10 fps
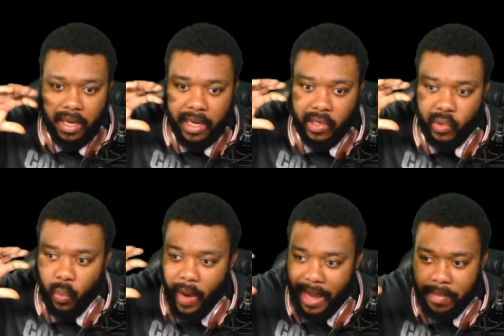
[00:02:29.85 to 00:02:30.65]
It's
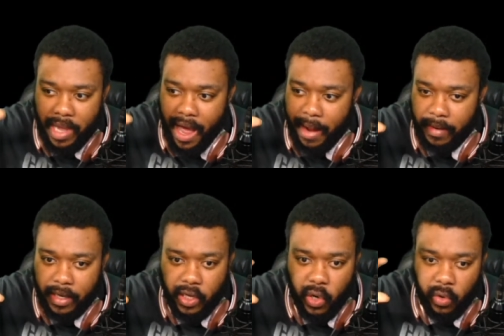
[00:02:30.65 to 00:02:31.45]
way beyond,
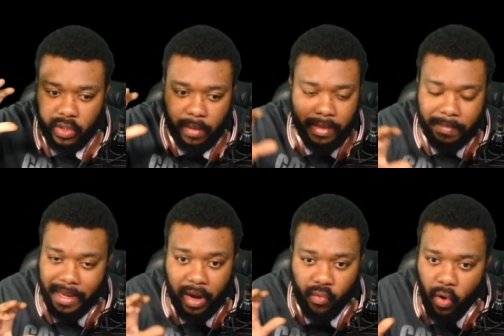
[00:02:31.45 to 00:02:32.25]
you know, something
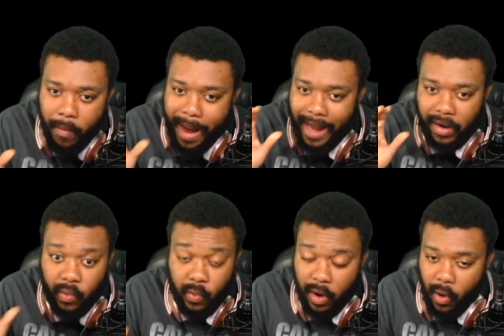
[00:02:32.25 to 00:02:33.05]
being a robot or
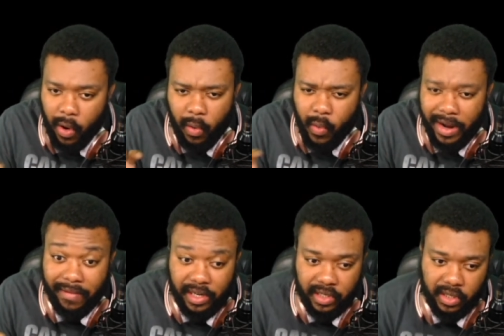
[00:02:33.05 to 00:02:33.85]

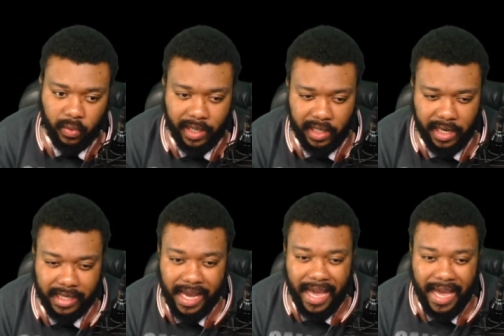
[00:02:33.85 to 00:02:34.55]
whatever the situation is.